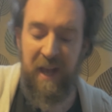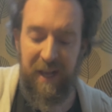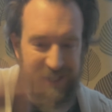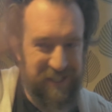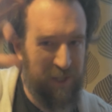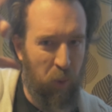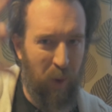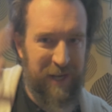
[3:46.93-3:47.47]
Because
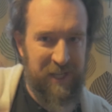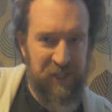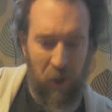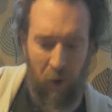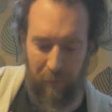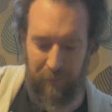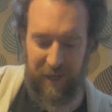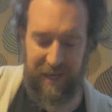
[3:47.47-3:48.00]
it's quite
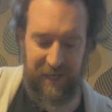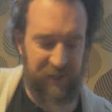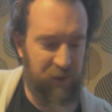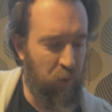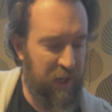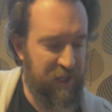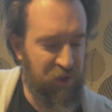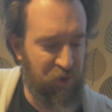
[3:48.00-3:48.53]
toppy, it's
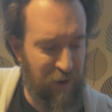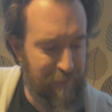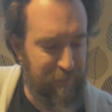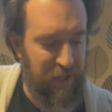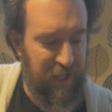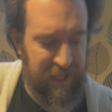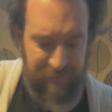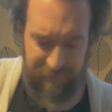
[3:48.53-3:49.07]
quite
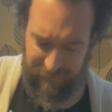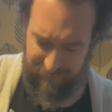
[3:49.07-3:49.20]
trebly.